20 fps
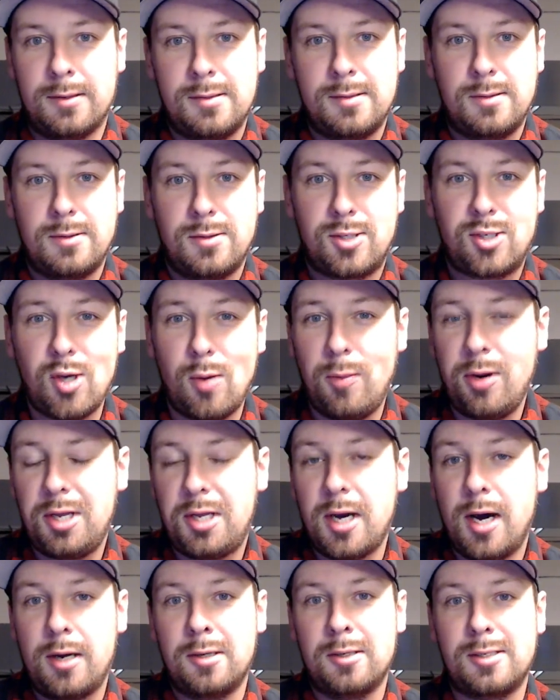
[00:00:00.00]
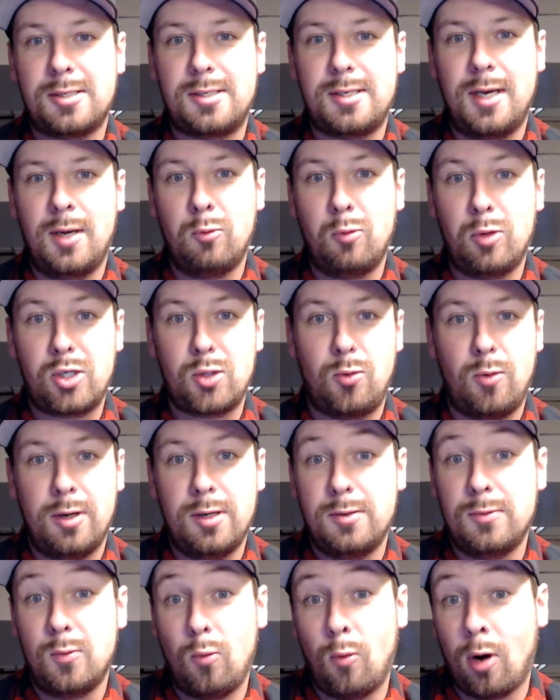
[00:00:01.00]
so many cutters, and which
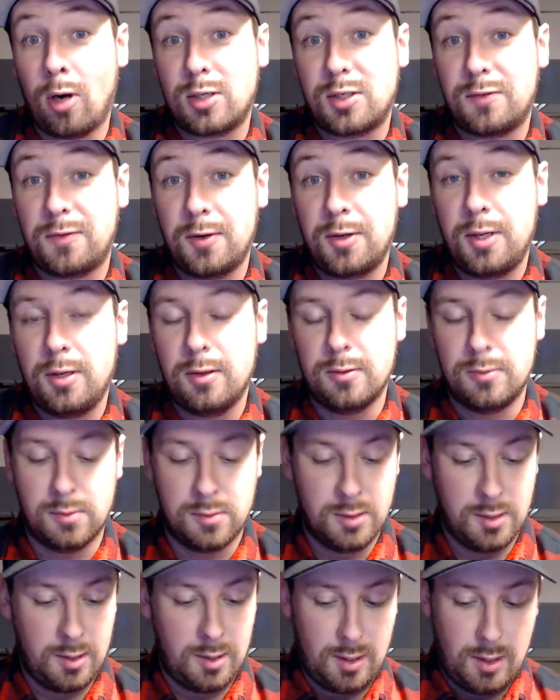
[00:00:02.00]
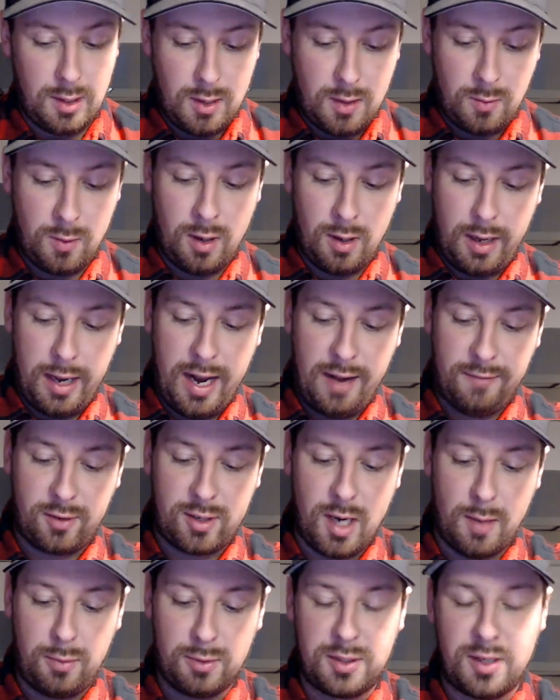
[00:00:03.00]
one works for you? Well, I have a
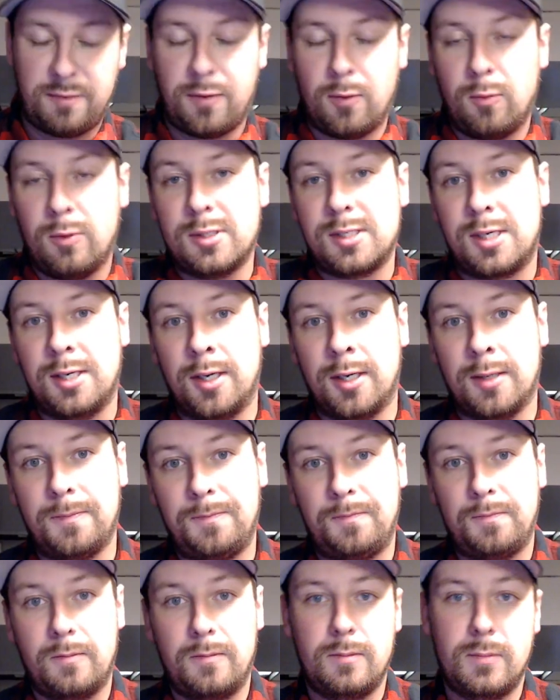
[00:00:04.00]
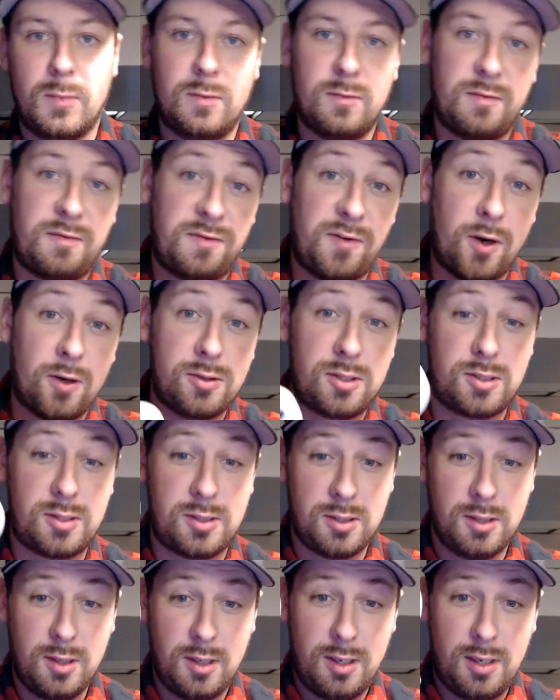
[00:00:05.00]
couple different ones here. First
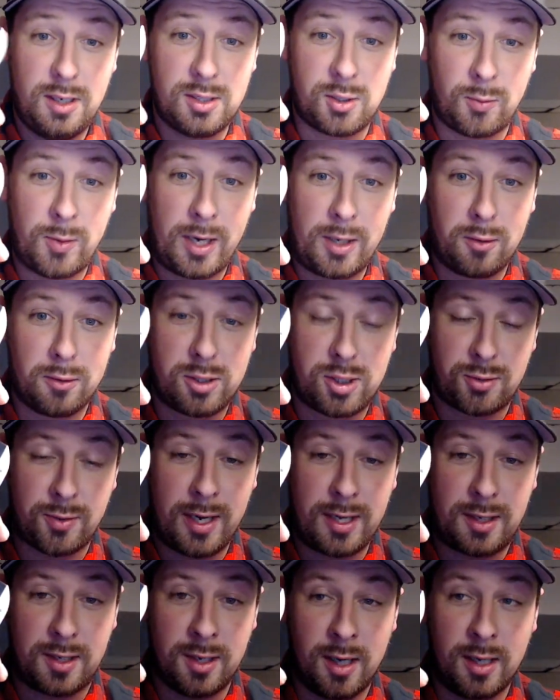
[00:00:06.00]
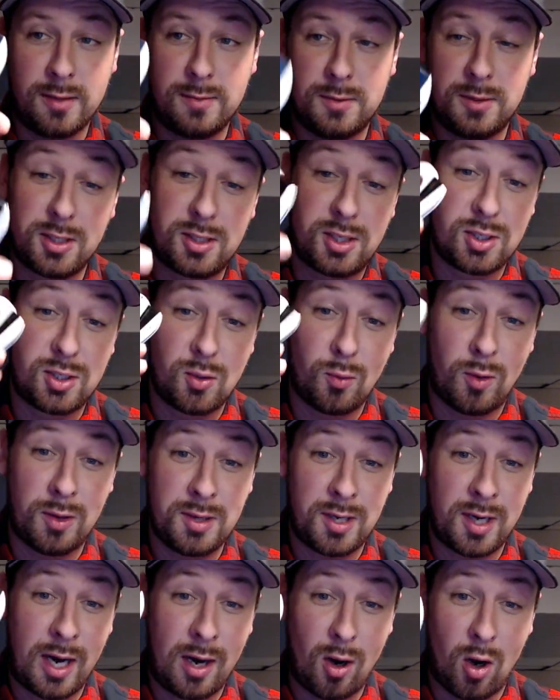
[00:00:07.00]
is a regular straight cut. This is the one
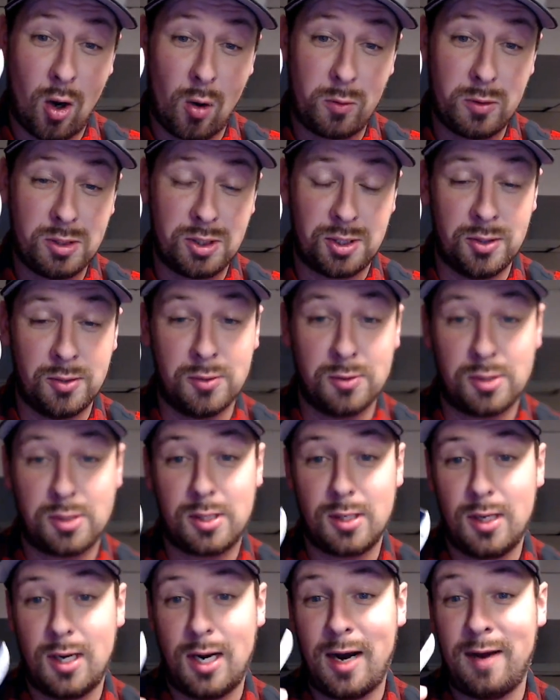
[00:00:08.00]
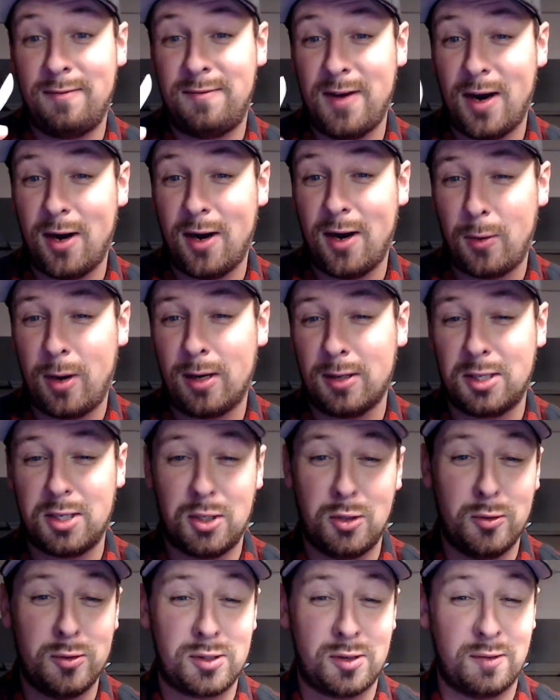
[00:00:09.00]
that I always use. I very rarely
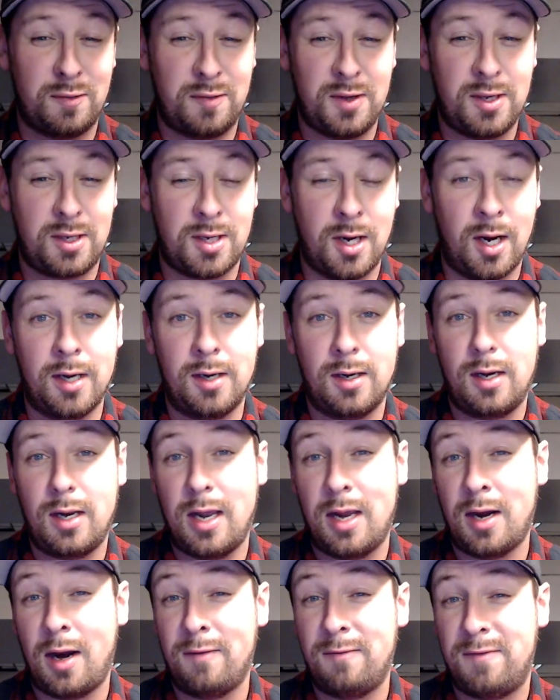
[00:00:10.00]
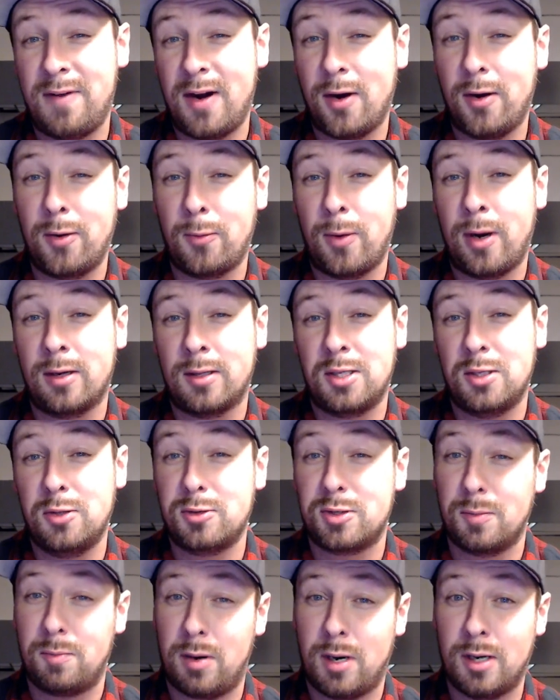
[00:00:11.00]
use a V-cut, and I very rarely
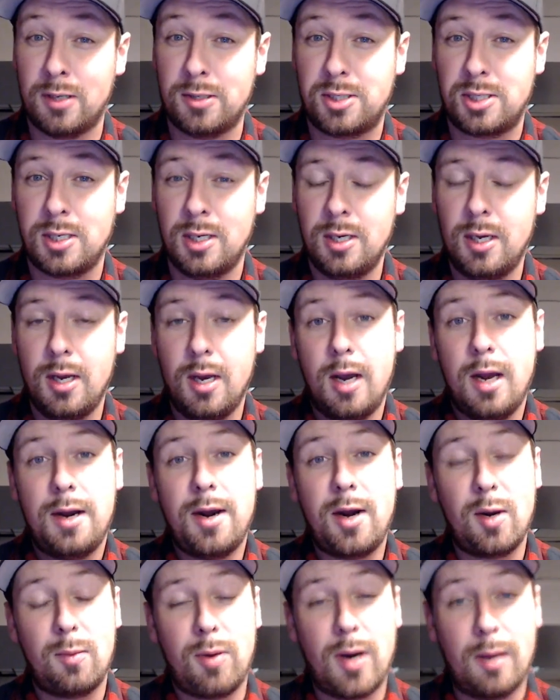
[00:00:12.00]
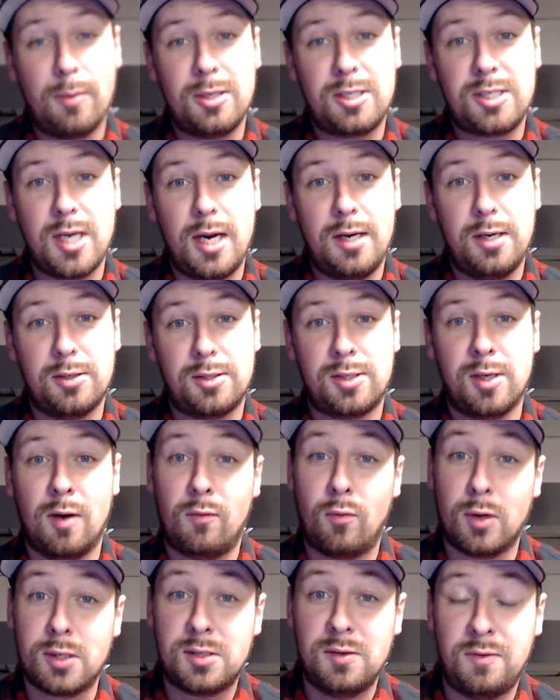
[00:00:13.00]
use a punch. Now you're probably saying to yourself,
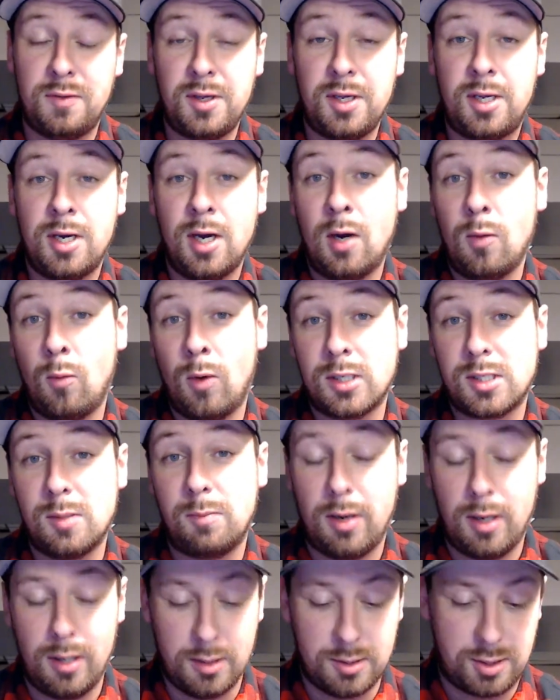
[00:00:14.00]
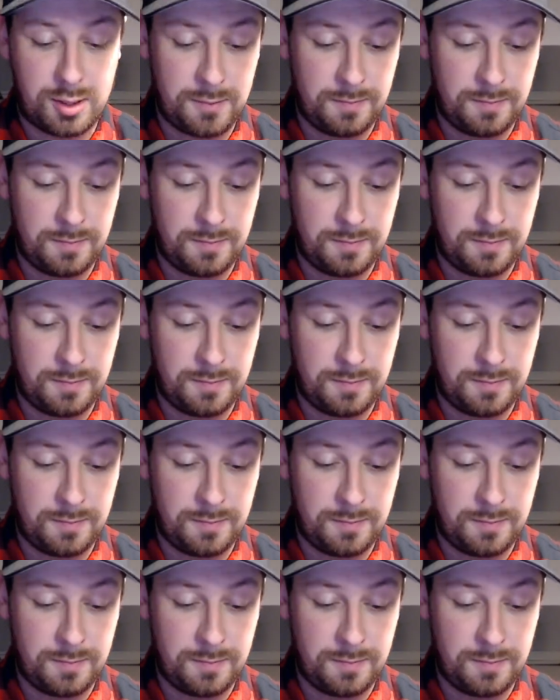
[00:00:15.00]
what's a V-cut, what's a punch?